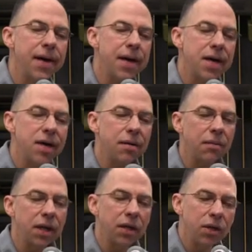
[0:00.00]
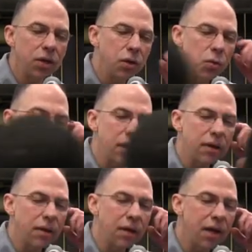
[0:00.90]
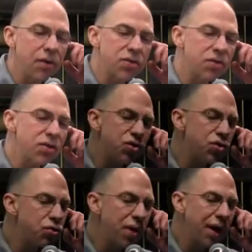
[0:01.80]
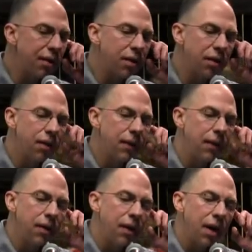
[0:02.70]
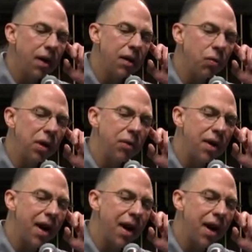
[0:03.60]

that you would give us the strength, that we would